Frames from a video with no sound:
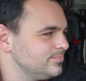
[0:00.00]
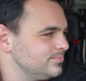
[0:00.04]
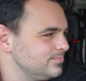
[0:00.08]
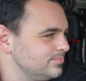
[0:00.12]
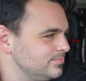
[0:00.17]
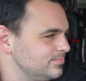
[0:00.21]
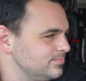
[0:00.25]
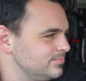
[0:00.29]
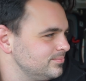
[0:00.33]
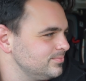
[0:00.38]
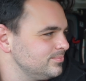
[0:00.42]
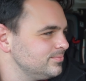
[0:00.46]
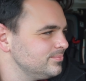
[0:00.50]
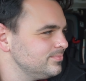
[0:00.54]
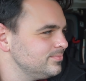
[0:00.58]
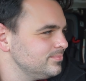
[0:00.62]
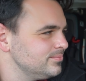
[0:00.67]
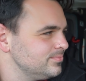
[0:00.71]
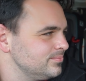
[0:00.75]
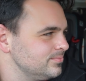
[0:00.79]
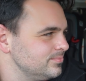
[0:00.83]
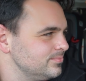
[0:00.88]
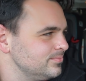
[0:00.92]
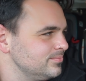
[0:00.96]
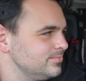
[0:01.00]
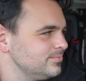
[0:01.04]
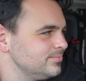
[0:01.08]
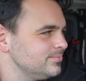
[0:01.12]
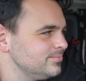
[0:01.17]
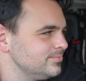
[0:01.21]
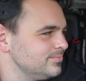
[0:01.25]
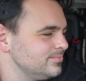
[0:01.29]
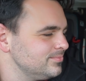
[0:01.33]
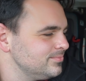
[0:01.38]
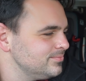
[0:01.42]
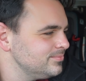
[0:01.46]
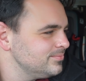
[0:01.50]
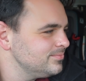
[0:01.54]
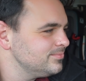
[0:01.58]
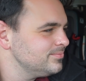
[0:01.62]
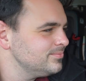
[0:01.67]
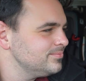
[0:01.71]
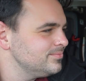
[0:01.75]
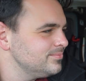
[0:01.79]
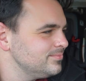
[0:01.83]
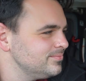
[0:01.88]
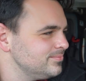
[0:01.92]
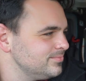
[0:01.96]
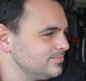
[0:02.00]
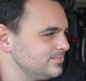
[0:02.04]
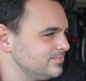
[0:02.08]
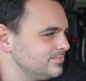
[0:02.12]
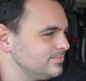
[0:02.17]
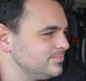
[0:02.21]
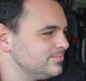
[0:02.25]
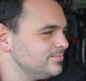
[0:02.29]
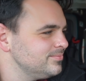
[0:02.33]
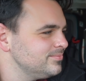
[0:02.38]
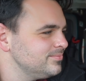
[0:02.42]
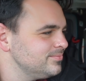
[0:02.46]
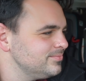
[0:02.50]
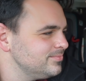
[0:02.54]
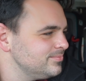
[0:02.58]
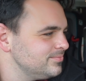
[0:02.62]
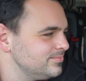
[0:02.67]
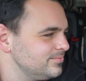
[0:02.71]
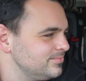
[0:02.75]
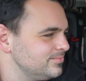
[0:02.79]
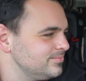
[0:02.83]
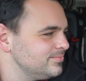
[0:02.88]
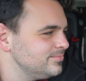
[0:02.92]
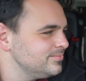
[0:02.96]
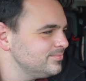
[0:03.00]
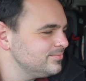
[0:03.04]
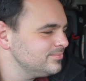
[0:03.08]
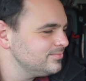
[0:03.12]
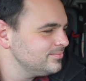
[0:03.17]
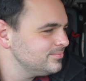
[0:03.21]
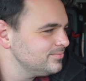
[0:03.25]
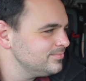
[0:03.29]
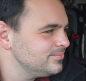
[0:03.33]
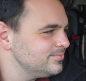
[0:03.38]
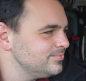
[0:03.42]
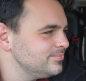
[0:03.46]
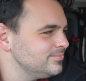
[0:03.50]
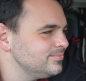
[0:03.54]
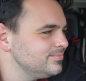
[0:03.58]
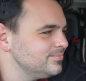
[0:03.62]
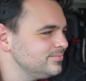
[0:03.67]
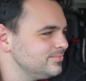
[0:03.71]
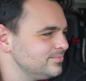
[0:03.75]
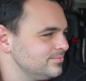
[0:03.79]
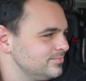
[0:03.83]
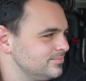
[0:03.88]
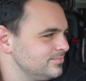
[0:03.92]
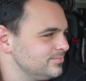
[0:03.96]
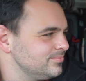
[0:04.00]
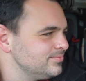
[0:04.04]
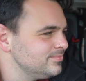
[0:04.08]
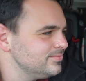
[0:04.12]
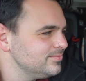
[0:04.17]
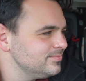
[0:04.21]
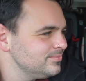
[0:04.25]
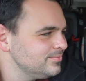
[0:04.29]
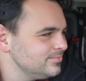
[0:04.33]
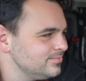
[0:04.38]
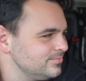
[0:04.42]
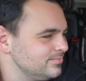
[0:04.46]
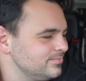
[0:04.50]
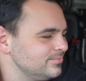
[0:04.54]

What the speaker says: This person isn't speaking.